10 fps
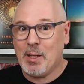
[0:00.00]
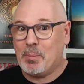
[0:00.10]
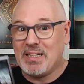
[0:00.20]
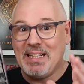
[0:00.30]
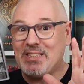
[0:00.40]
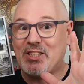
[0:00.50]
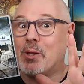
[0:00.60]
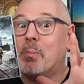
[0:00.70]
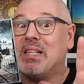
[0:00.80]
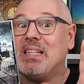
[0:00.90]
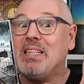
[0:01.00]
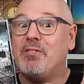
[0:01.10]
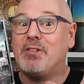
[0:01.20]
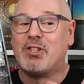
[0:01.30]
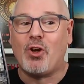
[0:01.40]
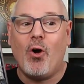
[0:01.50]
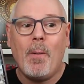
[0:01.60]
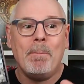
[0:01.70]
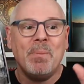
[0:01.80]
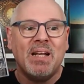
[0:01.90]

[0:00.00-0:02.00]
but it's a completely different song.